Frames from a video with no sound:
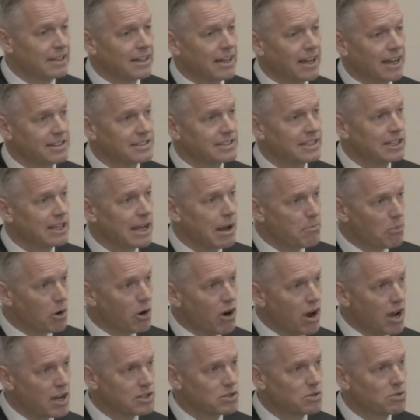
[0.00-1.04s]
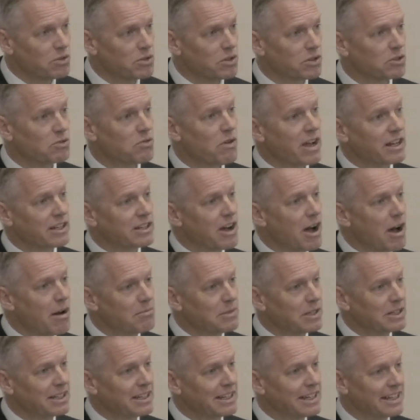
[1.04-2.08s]
I see MRIs ordered quite
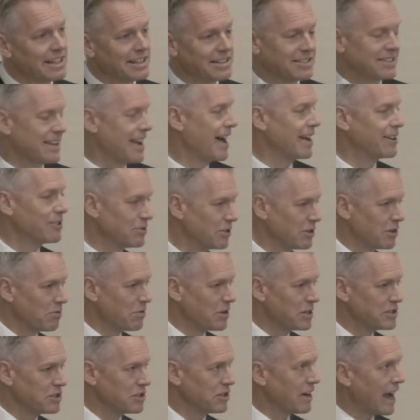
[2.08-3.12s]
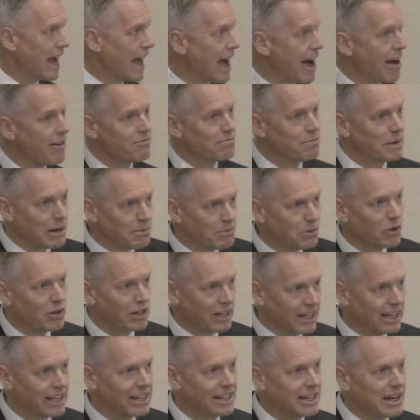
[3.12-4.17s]
commonly as, I don't know what you have, but I'm going to
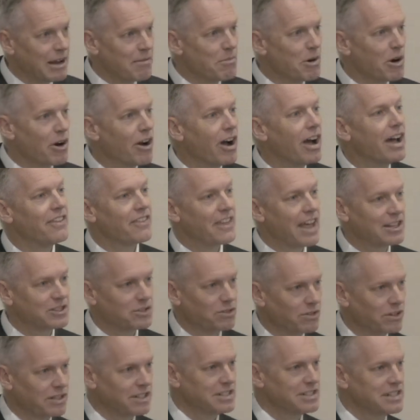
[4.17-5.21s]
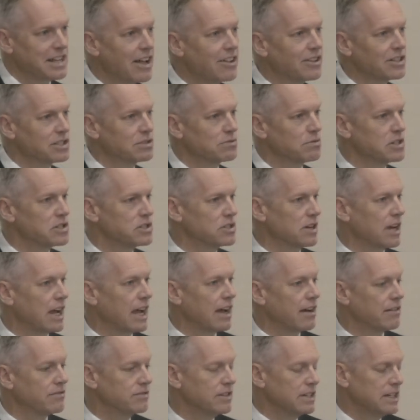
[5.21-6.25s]
get an MRI and that's going to tell us what you
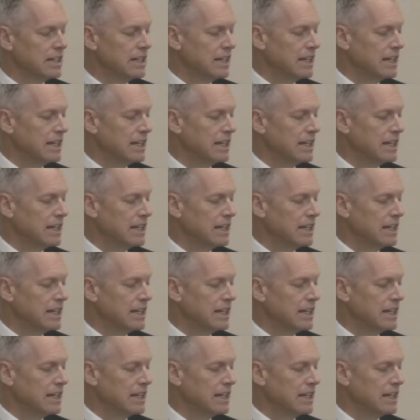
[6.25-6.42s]
have.